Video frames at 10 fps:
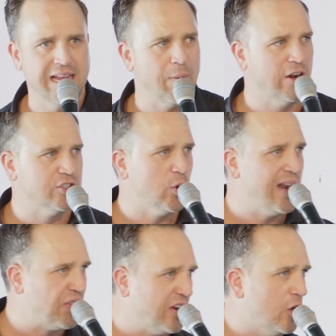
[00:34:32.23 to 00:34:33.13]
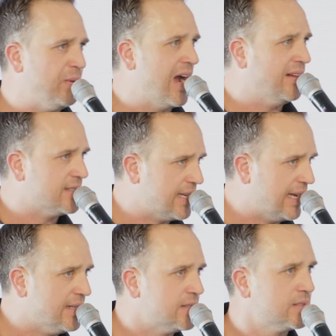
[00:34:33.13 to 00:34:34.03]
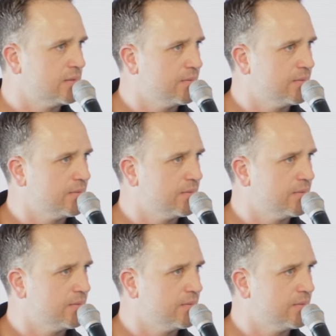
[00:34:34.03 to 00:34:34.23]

and we don't do anything good behind the scenes.